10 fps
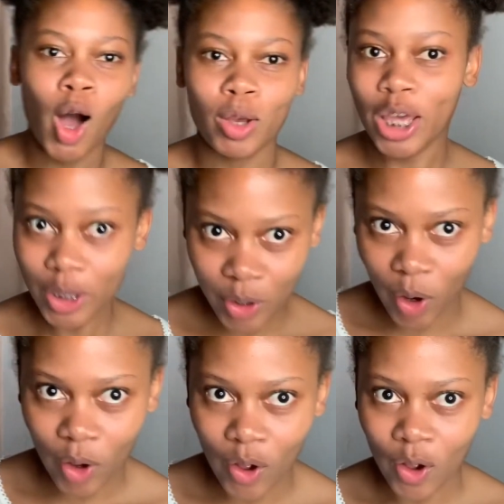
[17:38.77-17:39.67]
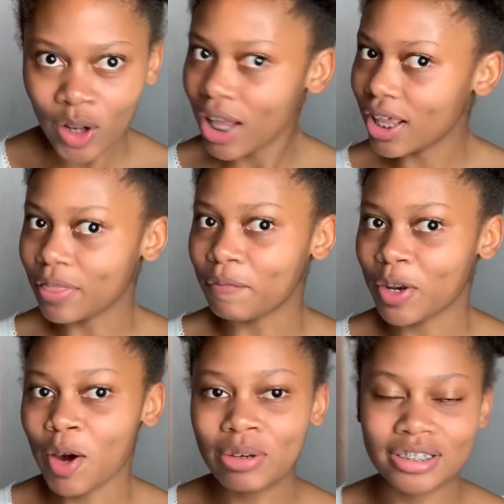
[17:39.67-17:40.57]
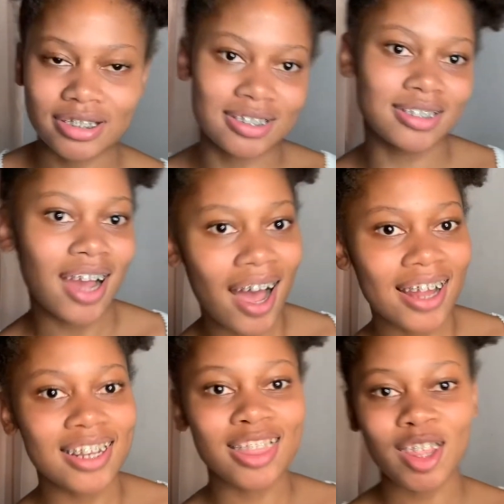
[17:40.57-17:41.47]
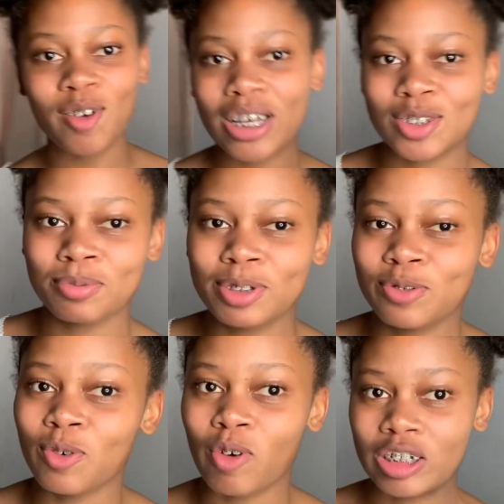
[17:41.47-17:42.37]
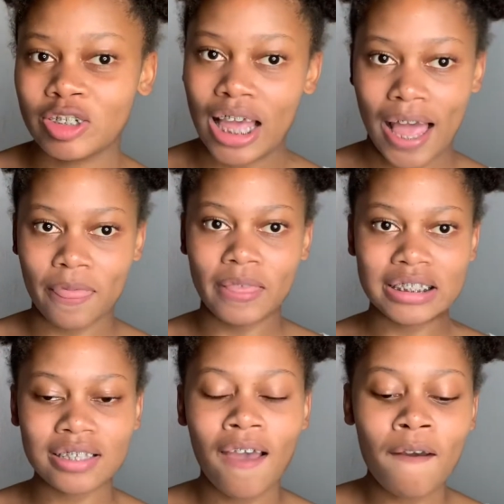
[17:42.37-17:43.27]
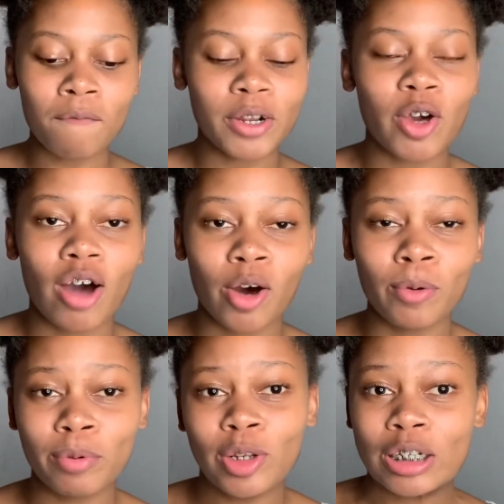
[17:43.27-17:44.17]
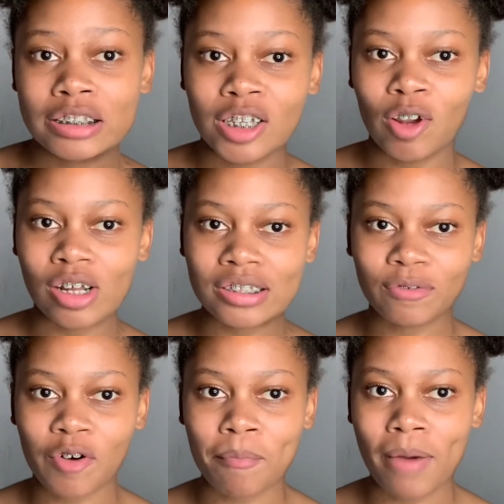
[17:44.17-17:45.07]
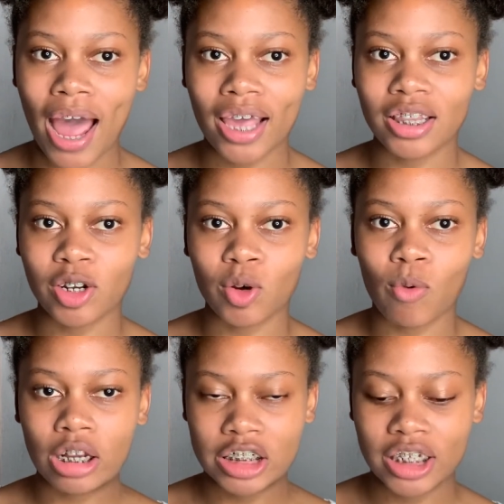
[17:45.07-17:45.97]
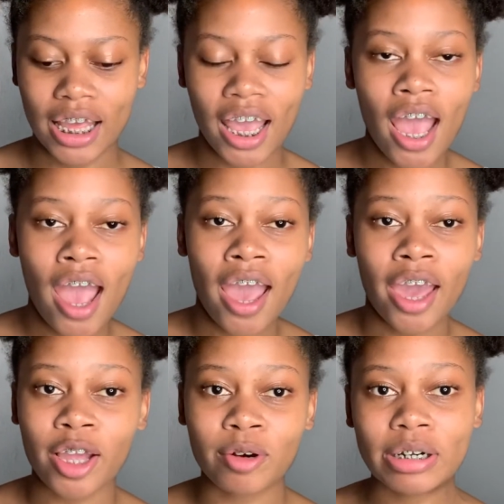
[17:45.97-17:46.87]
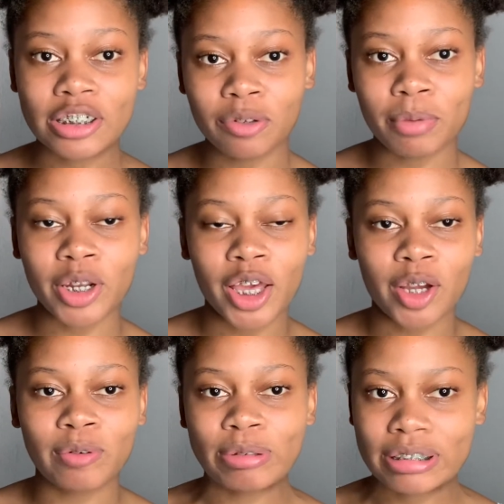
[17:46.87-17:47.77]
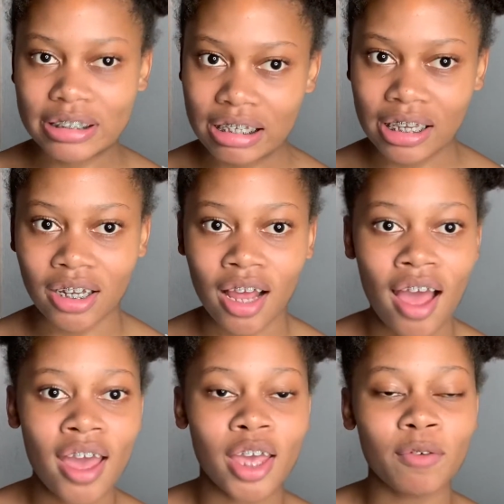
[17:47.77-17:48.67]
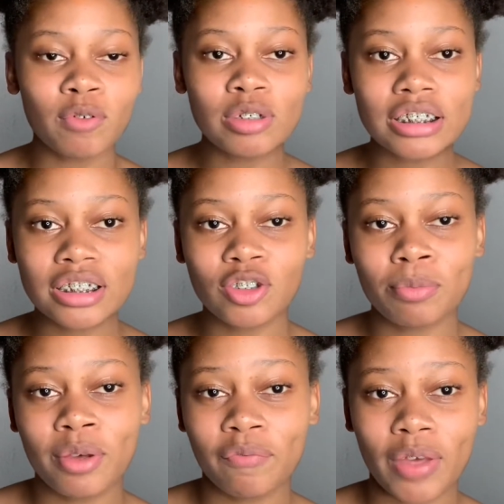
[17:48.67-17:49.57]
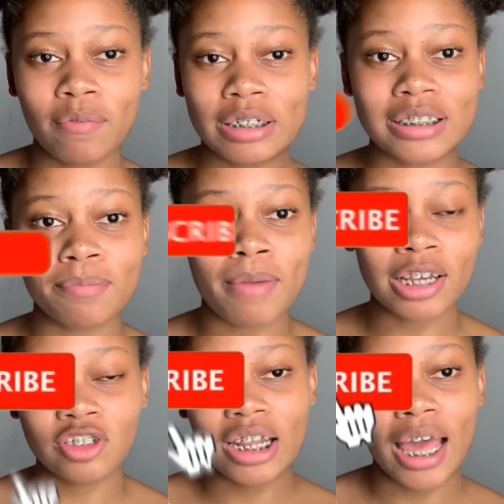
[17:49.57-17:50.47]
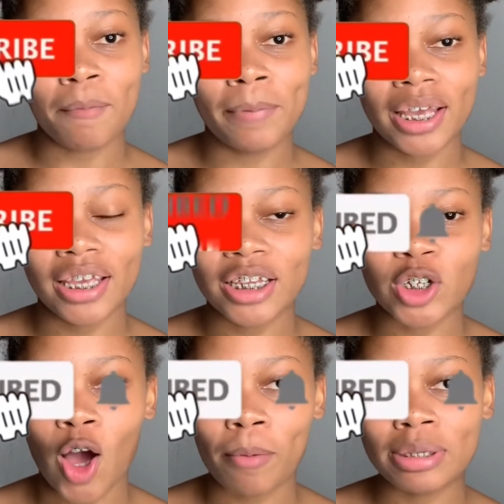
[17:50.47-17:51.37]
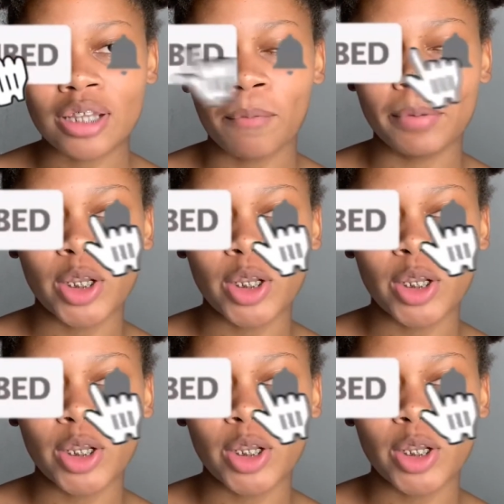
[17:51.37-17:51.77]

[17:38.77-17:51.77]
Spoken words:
Okay, y'all. The video is done. Thank you guys so much for watching this video. I hope you learned a lot from my little wash day hair regimen, hair routine. If you did, do me a favor, smash the like button, comment down